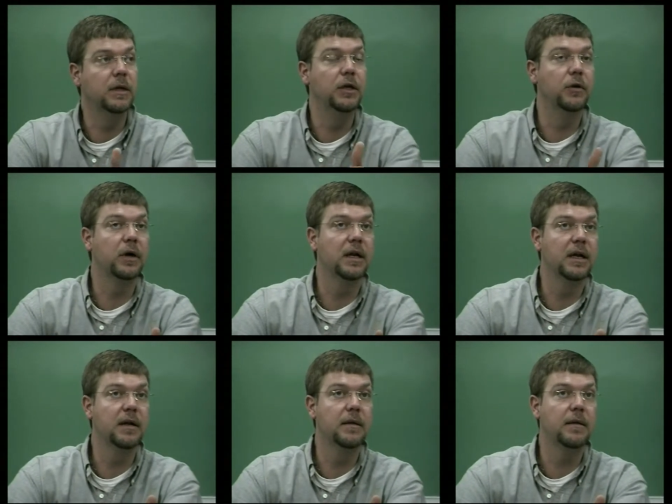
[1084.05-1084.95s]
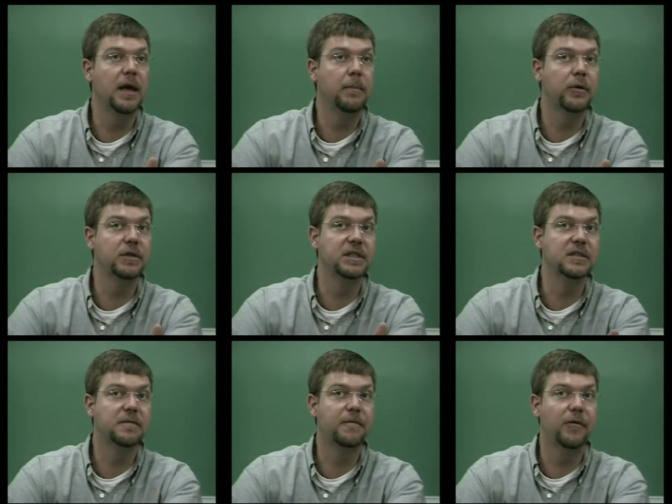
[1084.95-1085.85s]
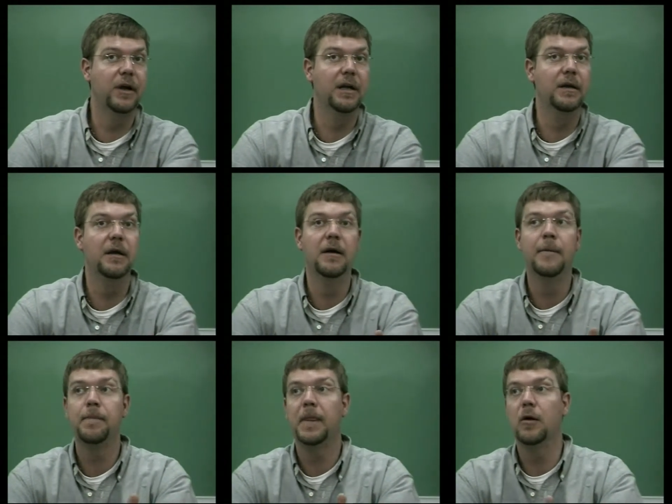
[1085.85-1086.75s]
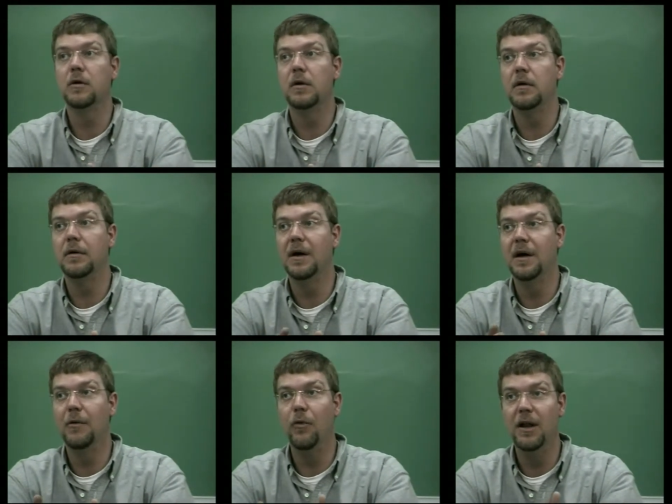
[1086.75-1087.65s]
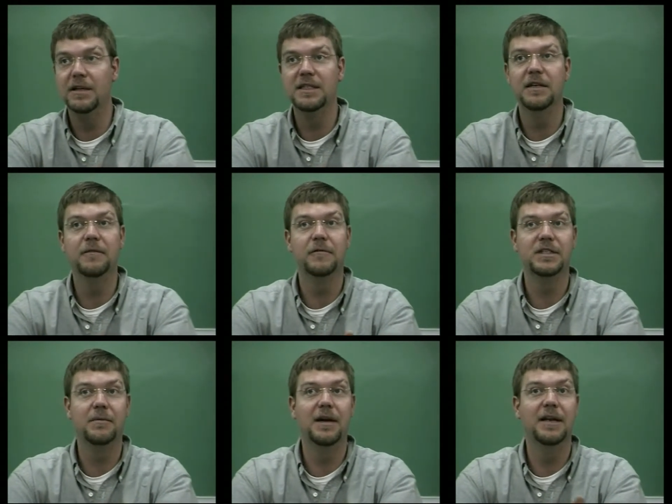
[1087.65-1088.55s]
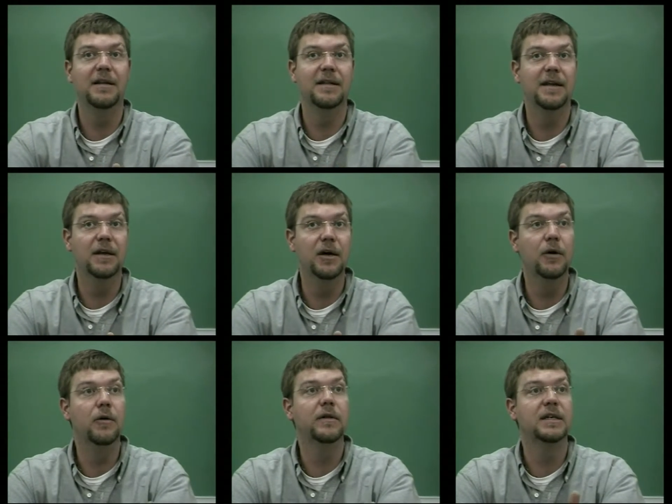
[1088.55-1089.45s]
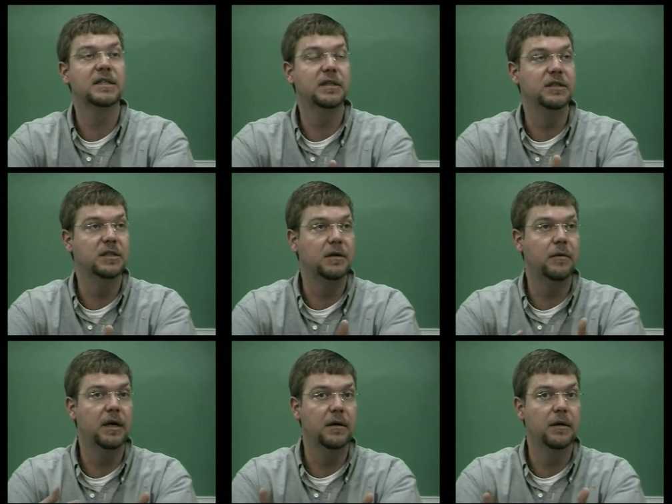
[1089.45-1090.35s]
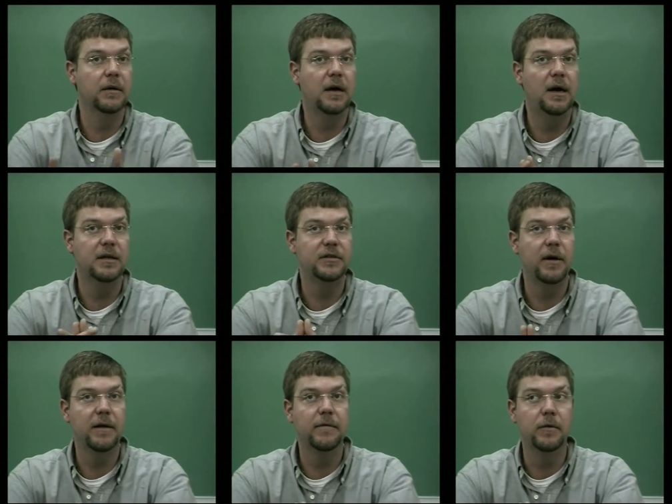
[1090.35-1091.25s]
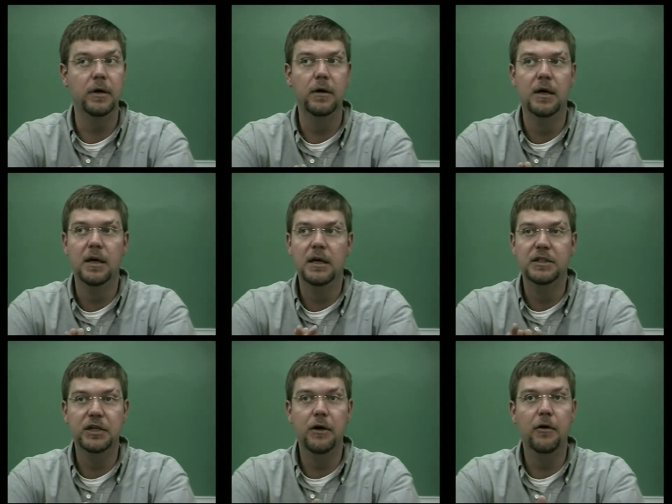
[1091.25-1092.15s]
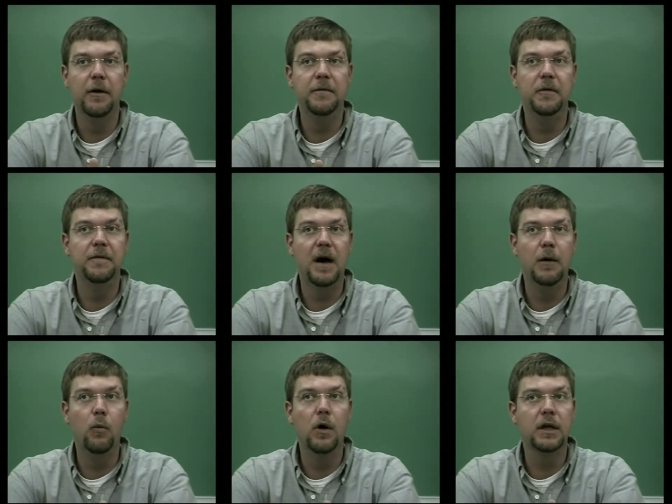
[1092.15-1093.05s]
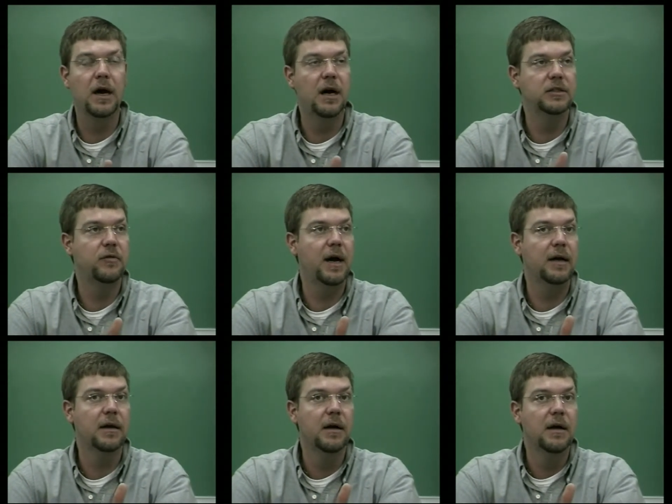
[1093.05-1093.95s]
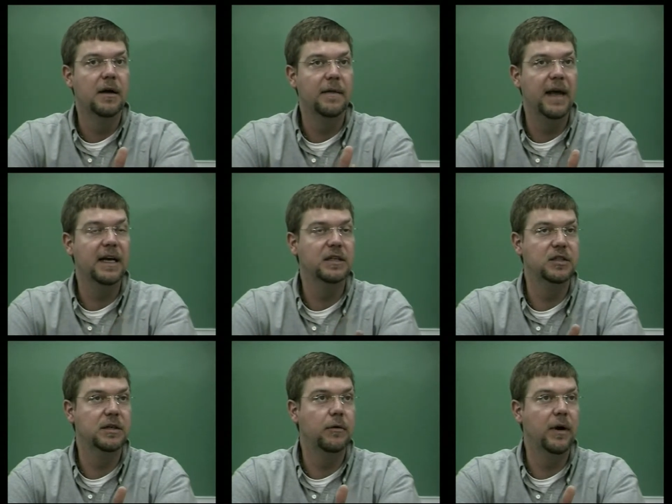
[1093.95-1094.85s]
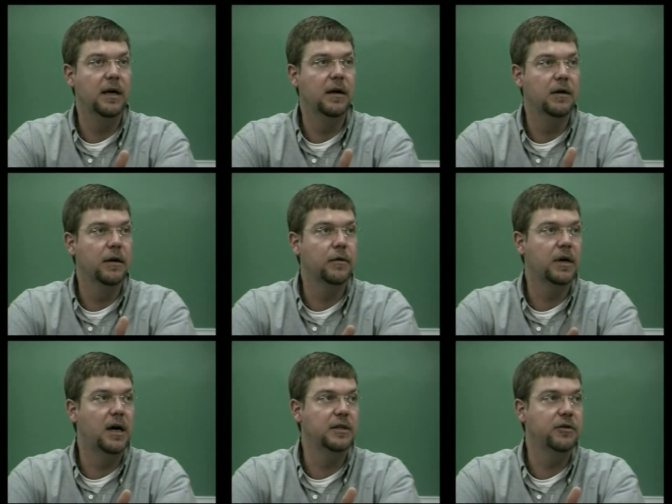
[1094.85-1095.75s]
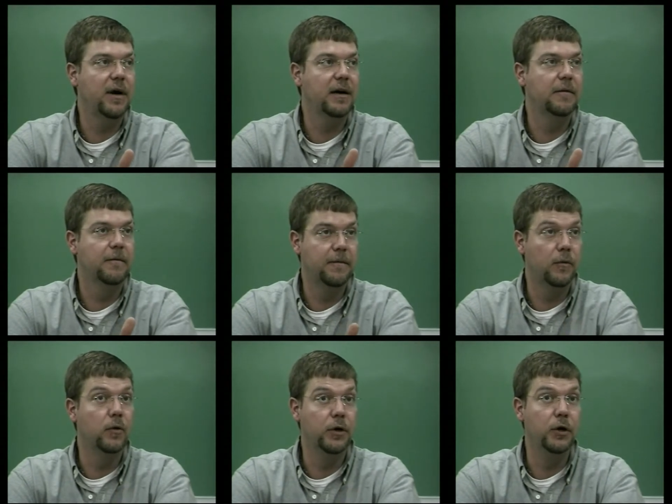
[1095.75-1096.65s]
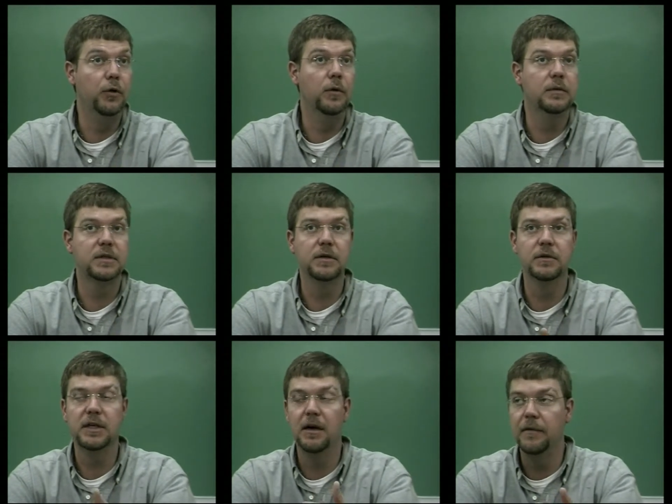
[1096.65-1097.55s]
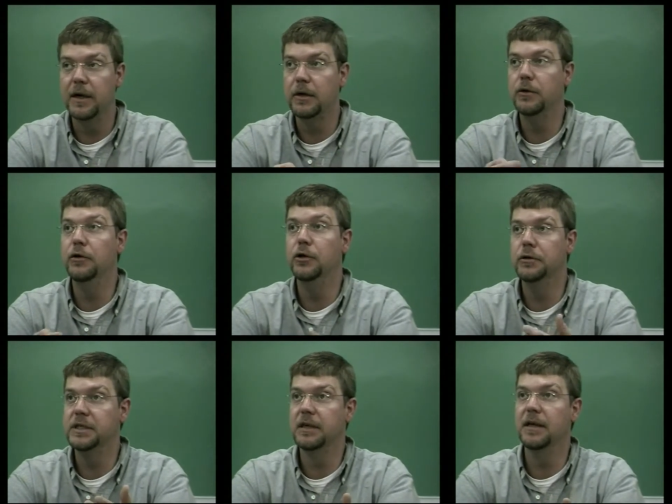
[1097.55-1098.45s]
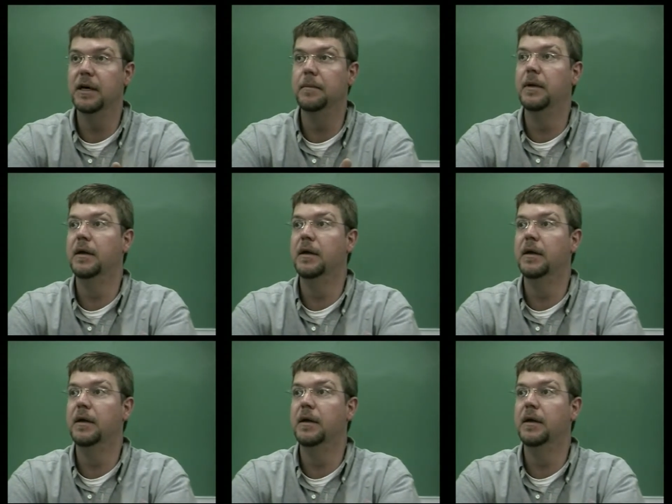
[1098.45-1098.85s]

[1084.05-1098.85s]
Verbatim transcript: then you're going to get that person's friend or uh, relative or somebody that they know, and that's going to generate another contract for you. Generally, if you find one contract, they can generate another contract for you. So it's kind of like you're using them